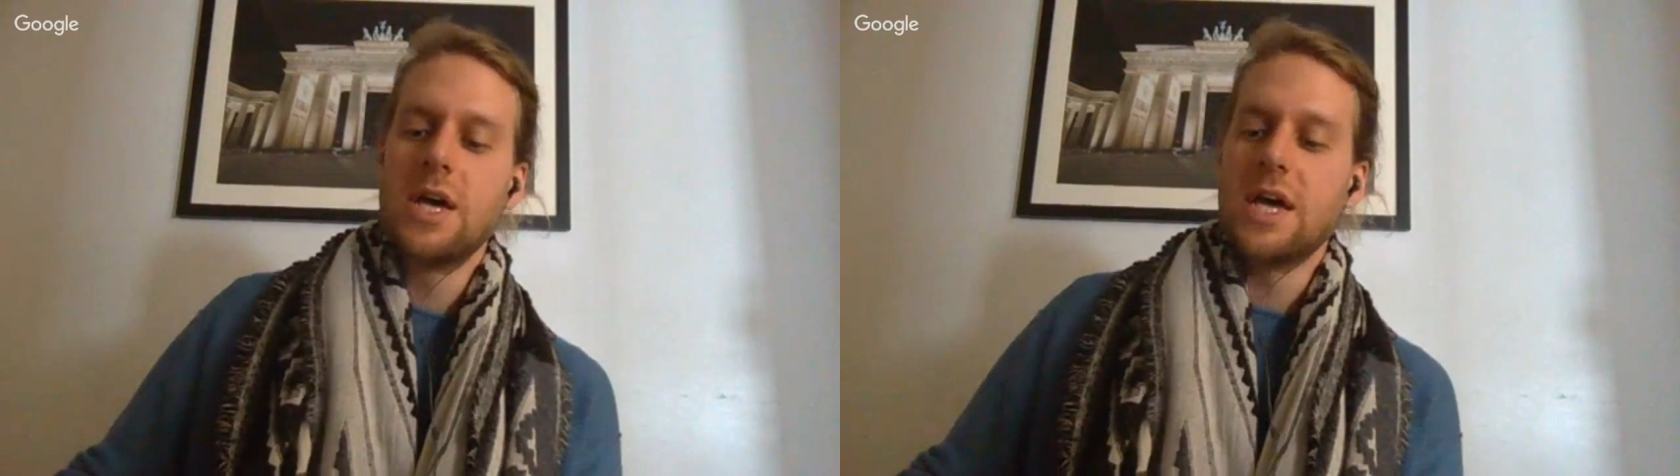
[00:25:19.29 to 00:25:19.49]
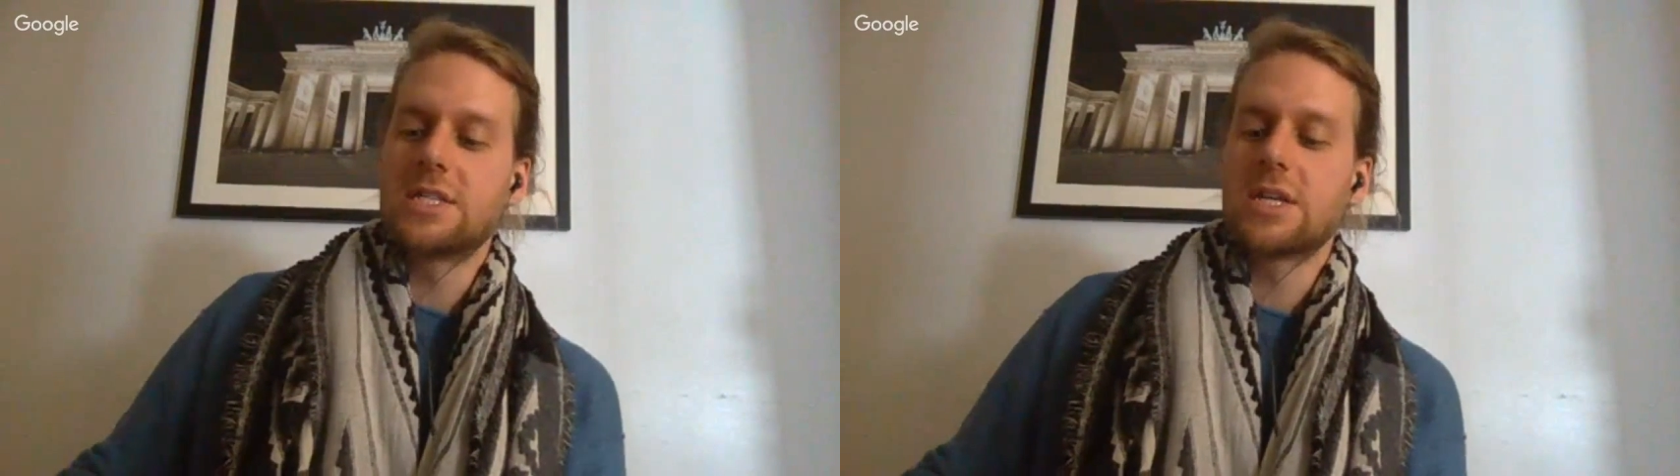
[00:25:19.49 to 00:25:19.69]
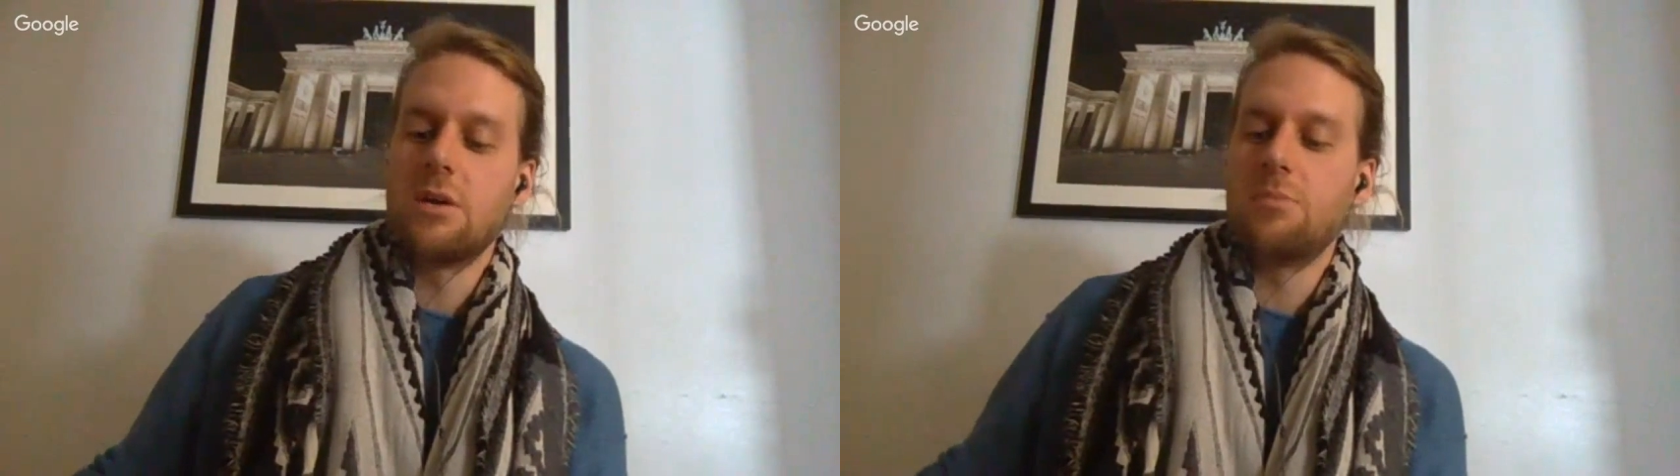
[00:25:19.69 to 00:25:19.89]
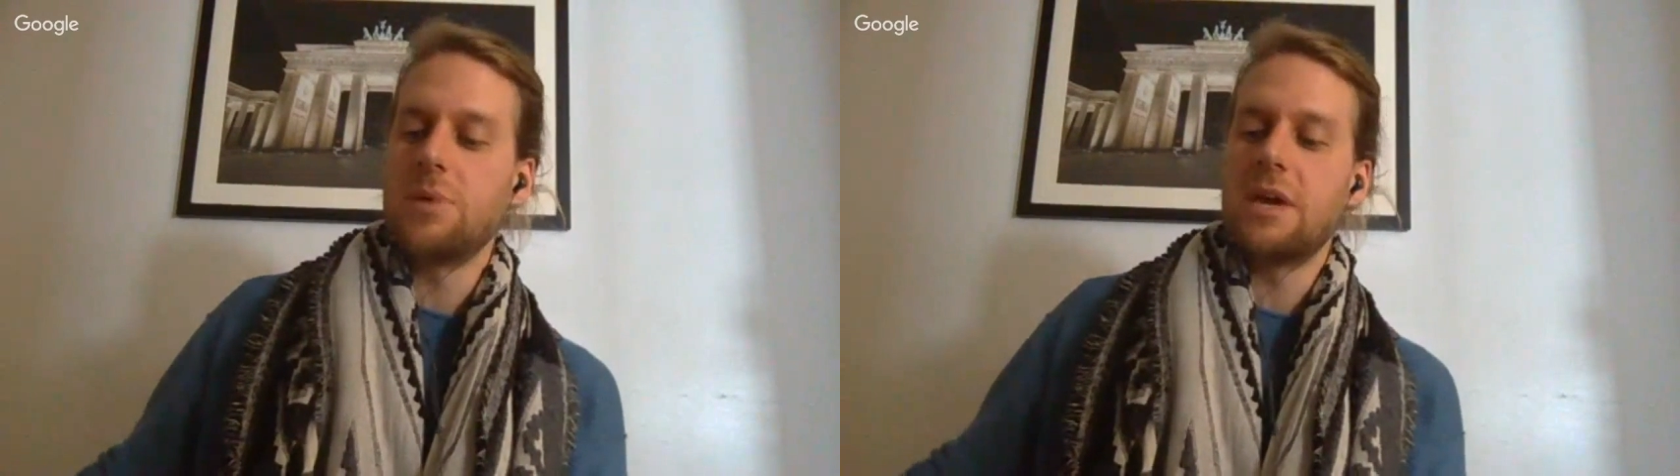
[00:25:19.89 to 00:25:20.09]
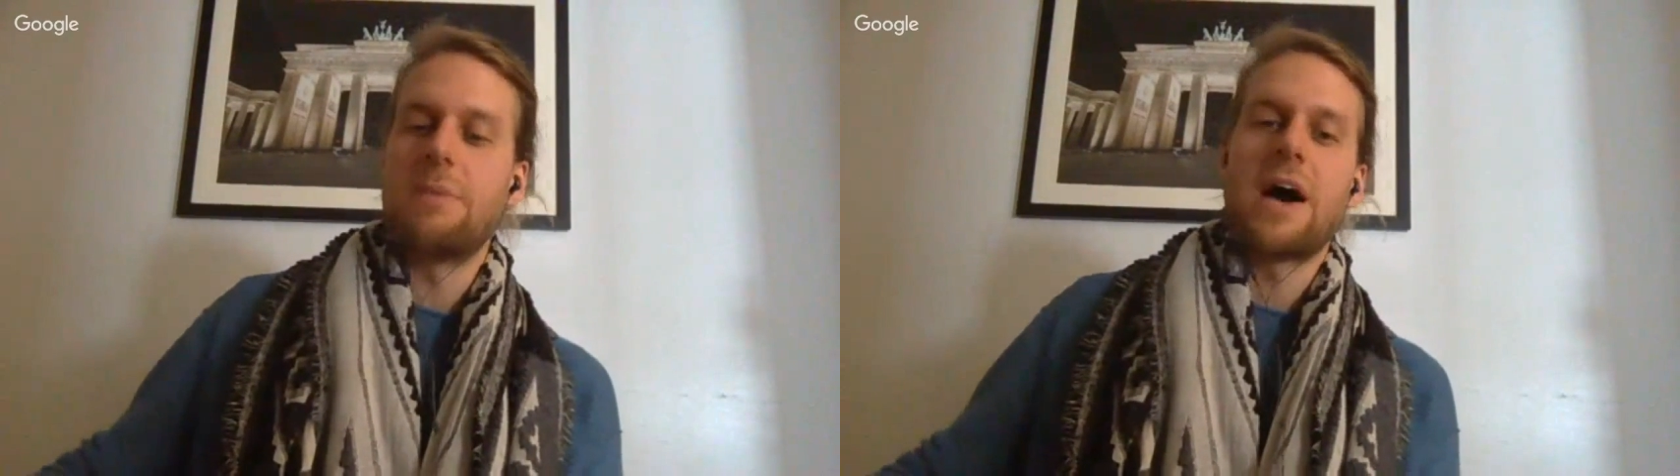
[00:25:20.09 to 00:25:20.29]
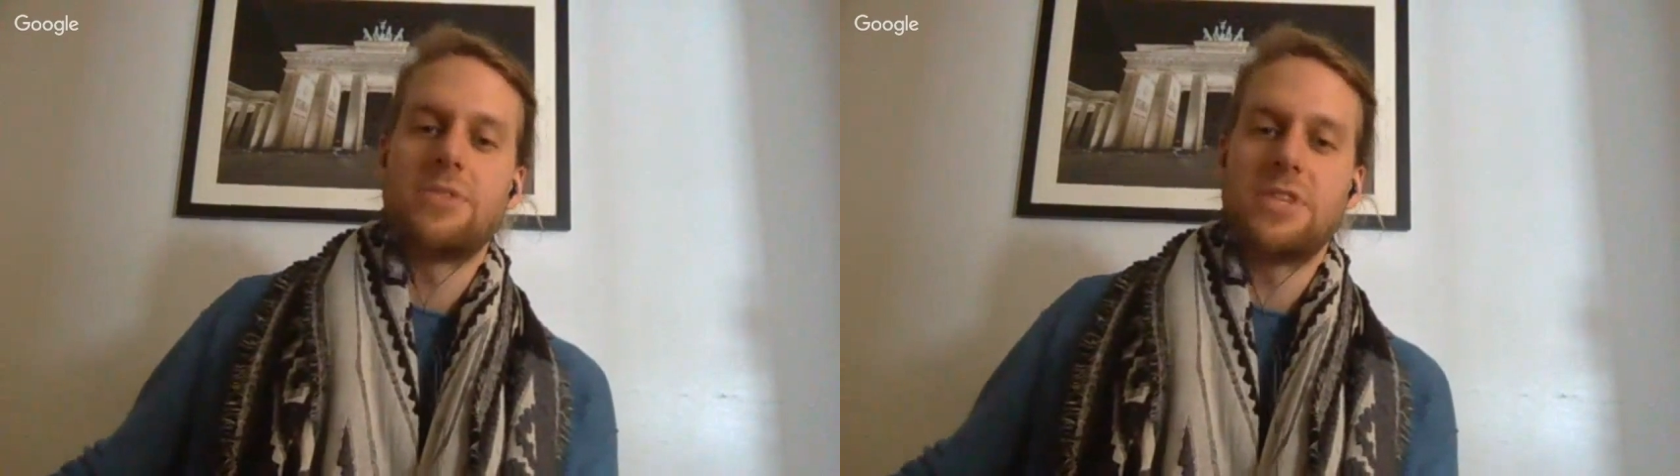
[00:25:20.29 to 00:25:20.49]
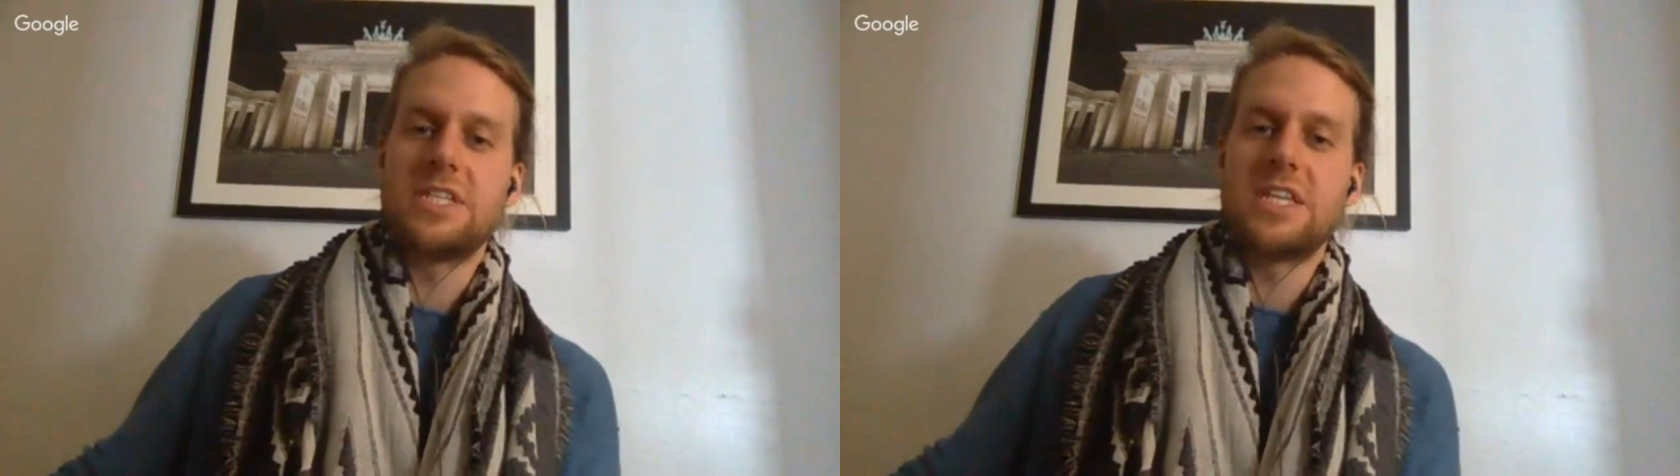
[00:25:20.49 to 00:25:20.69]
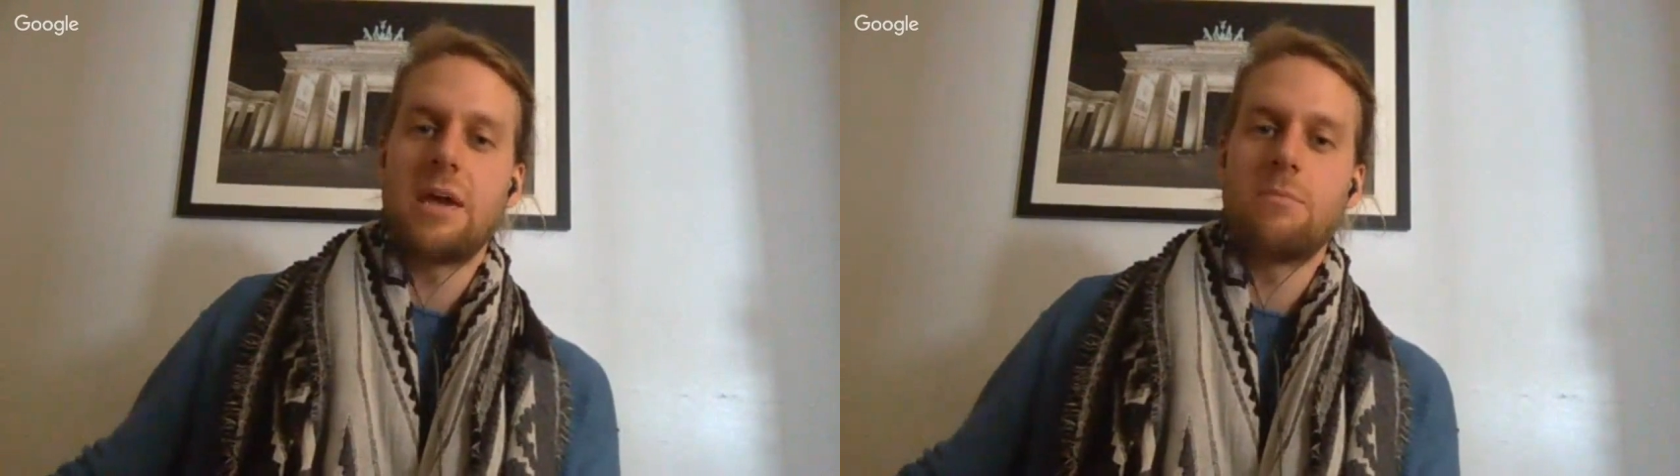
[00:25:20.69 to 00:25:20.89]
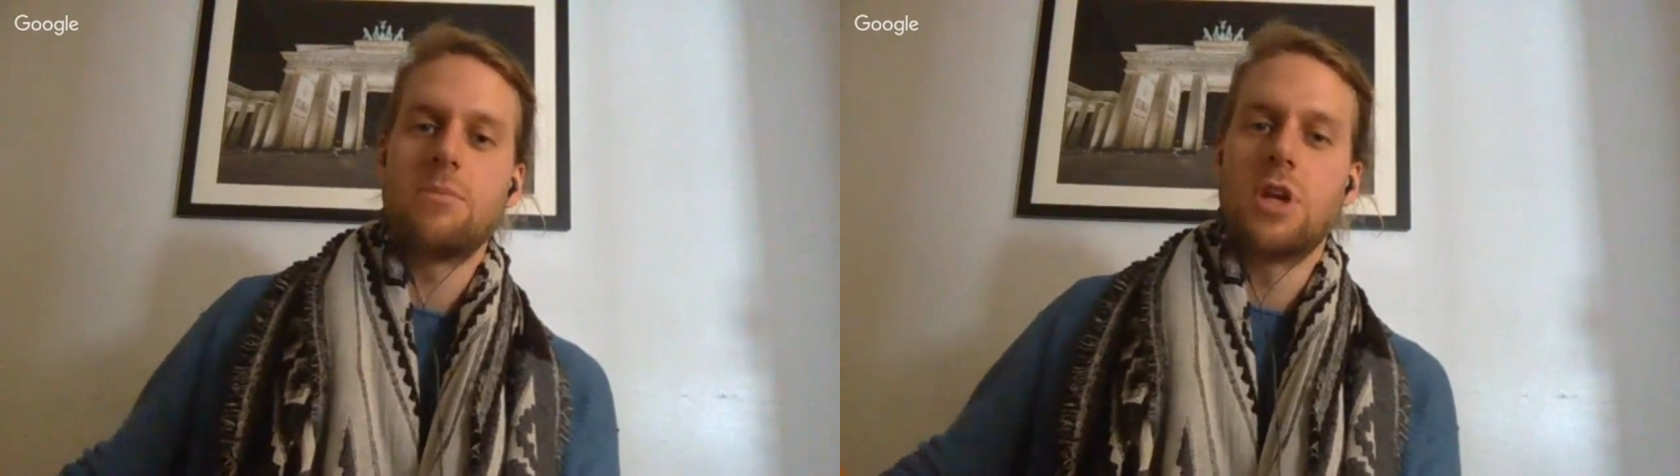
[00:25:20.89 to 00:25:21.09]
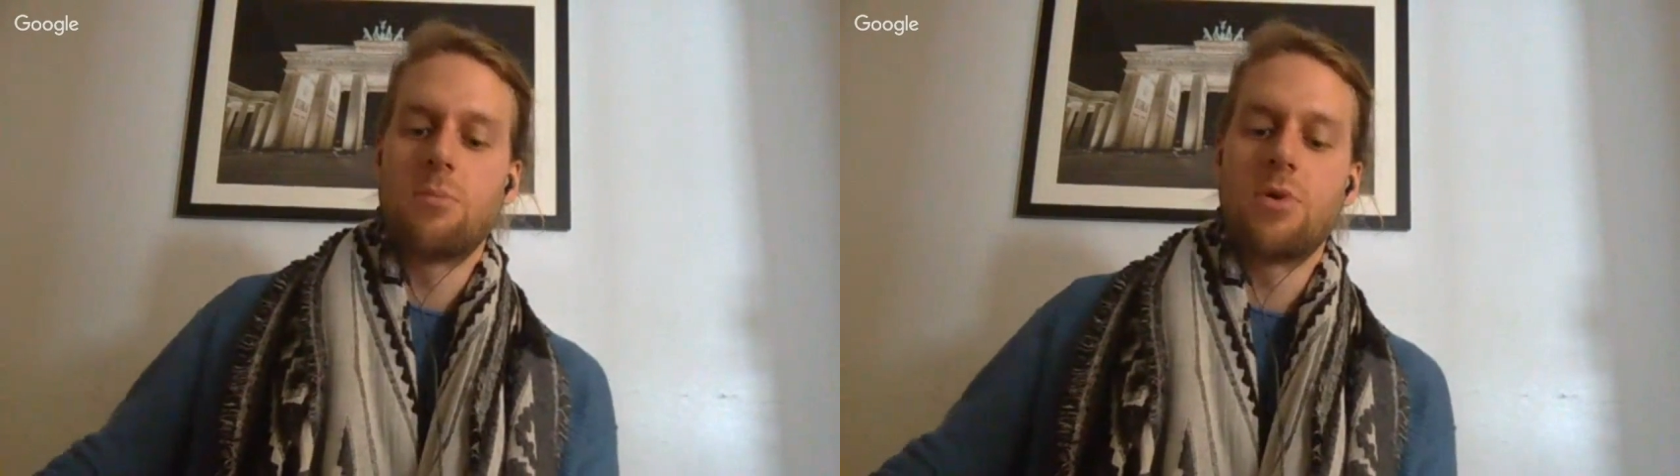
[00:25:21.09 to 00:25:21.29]
it's going to be about the
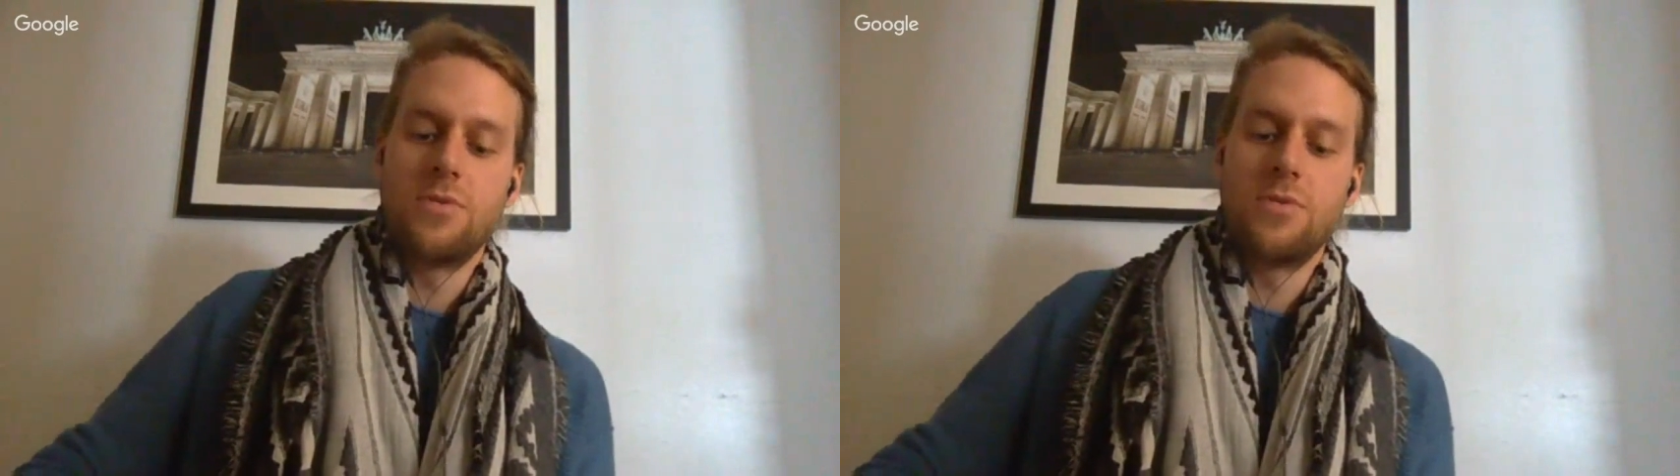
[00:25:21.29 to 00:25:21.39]
same number